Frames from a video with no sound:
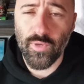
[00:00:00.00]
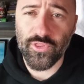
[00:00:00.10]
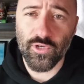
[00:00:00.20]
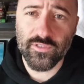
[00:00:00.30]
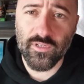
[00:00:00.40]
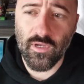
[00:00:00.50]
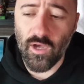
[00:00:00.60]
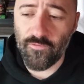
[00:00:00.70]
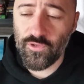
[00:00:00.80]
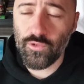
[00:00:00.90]
But there's
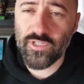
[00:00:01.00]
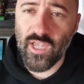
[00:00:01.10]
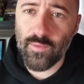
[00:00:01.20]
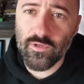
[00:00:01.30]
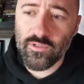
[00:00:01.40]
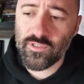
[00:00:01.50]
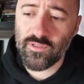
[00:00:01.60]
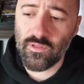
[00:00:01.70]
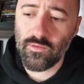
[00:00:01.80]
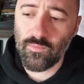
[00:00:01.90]
a few
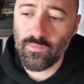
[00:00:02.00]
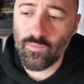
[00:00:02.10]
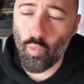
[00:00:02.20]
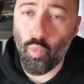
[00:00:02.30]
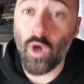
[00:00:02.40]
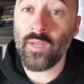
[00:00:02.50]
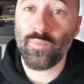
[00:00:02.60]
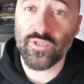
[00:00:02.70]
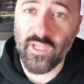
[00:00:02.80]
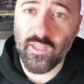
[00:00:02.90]
sabers, one in
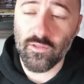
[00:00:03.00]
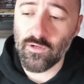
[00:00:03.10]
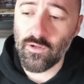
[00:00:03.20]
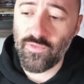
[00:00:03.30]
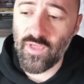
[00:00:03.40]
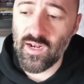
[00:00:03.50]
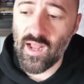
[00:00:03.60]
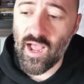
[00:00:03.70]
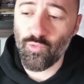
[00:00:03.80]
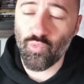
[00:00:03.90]
particular
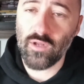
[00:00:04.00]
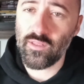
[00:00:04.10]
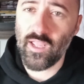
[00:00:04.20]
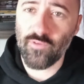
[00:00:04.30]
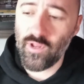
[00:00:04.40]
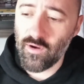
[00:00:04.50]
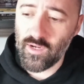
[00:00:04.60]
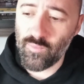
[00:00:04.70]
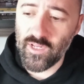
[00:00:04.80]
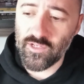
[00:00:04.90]
that I rarely ever hear
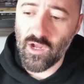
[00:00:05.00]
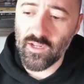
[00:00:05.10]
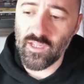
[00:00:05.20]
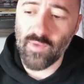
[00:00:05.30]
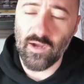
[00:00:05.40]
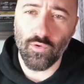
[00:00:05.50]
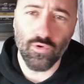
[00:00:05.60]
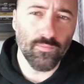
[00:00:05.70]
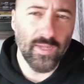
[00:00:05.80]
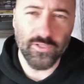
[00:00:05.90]
anybody talking about
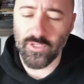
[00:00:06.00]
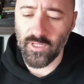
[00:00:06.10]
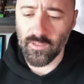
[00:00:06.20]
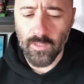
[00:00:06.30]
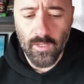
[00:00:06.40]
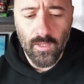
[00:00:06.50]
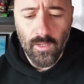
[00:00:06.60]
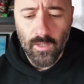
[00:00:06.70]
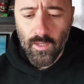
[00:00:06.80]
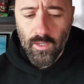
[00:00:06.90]
or mentioning.
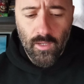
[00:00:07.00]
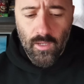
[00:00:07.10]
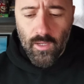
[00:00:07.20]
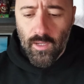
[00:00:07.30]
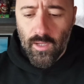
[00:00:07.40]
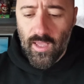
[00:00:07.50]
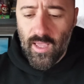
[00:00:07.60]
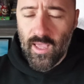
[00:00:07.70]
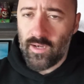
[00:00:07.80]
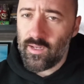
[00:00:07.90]

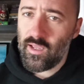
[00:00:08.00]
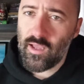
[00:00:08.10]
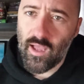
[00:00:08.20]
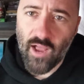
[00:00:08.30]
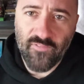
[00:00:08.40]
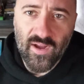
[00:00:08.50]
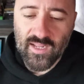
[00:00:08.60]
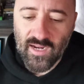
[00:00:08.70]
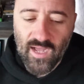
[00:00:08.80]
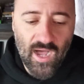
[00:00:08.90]
And I find
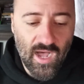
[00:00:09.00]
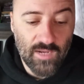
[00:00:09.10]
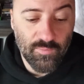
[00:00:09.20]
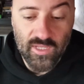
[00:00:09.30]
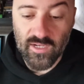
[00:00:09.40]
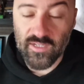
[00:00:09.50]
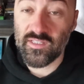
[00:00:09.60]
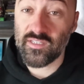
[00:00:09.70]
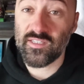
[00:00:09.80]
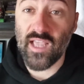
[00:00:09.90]
it kind of odd
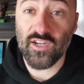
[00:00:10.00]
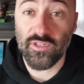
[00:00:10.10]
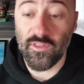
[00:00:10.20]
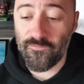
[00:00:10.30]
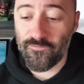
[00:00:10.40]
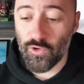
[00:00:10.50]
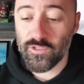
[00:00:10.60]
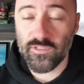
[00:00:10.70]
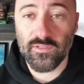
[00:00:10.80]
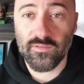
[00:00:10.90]
because this is actually the
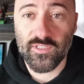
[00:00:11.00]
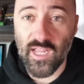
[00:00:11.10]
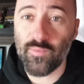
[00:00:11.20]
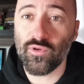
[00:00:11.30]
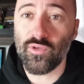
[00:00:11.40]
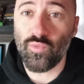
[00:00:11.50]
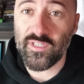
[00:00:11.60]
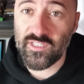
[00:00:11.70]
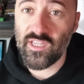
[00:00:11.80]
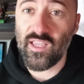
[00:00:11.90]
first saber that we
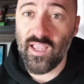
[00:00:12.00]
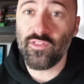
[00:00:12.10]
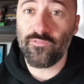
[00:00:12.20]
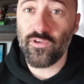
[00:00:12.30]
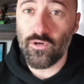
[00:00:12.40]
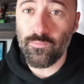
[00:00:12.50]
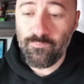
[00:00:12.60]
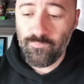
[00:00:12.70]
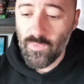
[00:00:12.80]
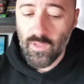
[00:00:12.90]
see in the film.